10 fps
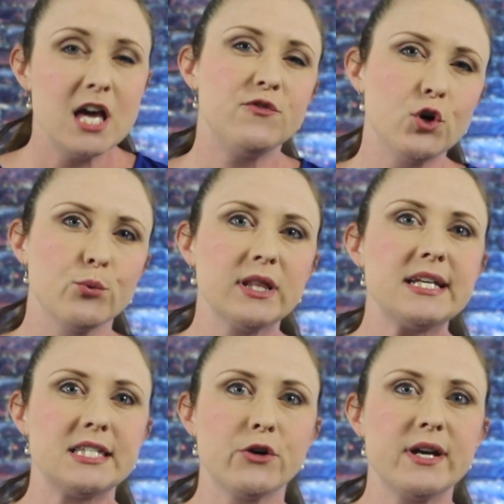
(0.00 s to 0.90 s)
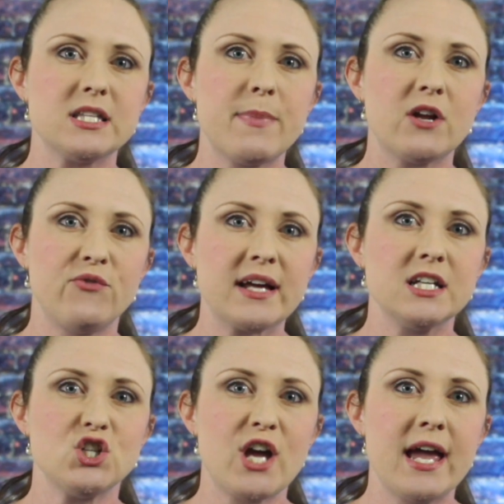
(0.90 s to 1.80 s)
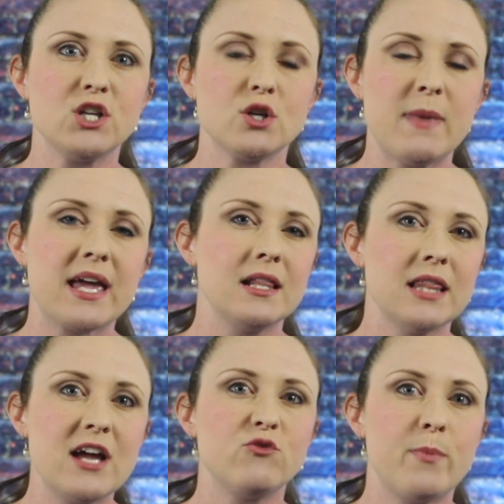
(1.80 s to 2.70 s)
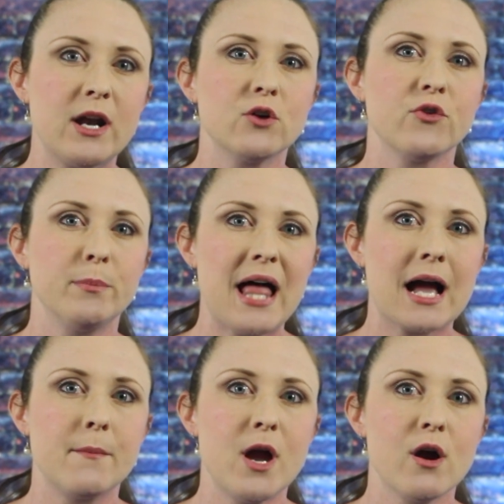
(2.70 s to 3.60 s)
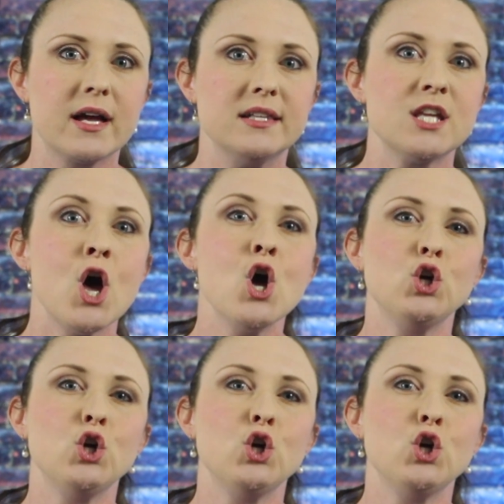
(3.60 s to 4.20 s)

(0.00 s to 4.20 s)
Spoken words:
If you're really serious about affecting change and making life better for black Americans,